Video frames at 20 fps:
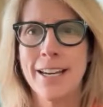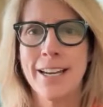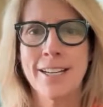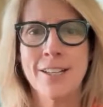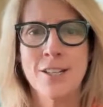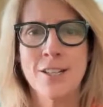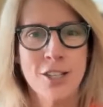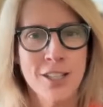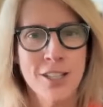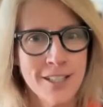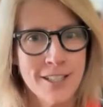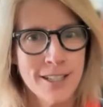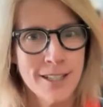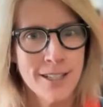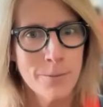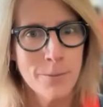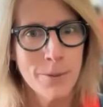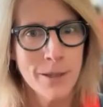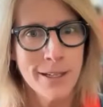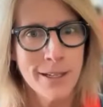she's going to
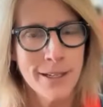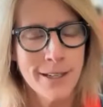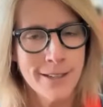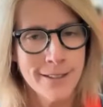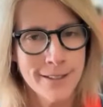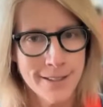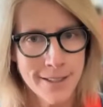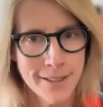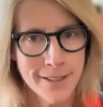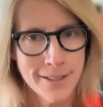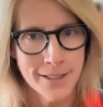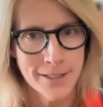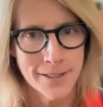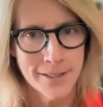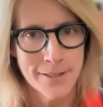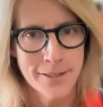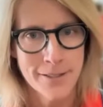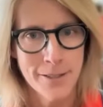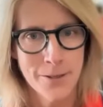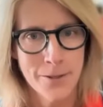be an assistant.
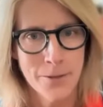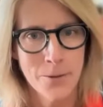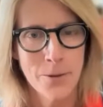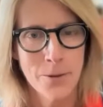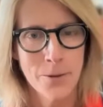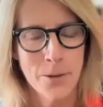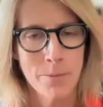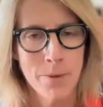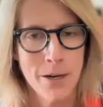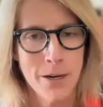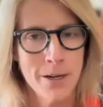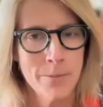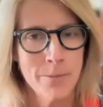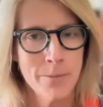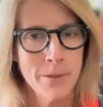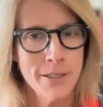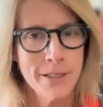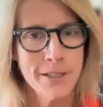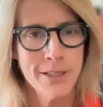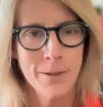So the mom
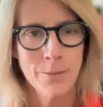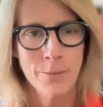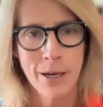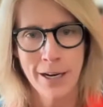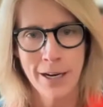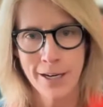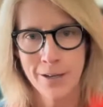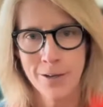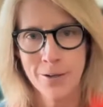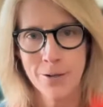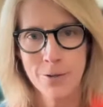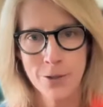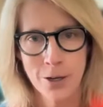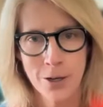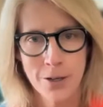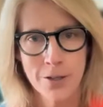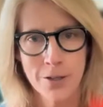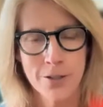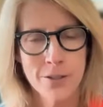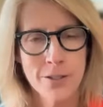is going to pay her
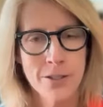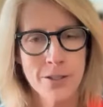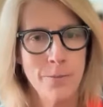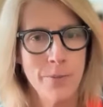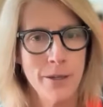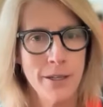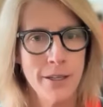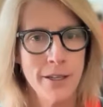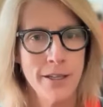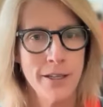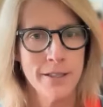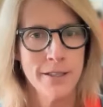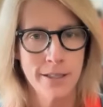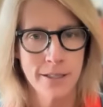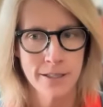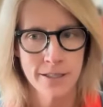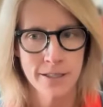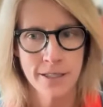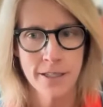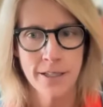daughter to be the
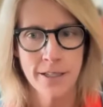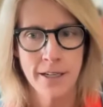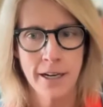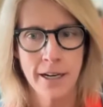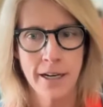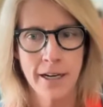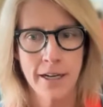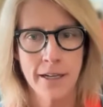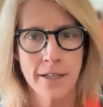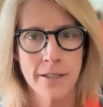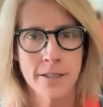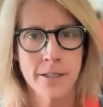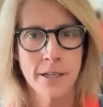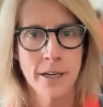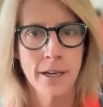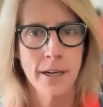assistant, and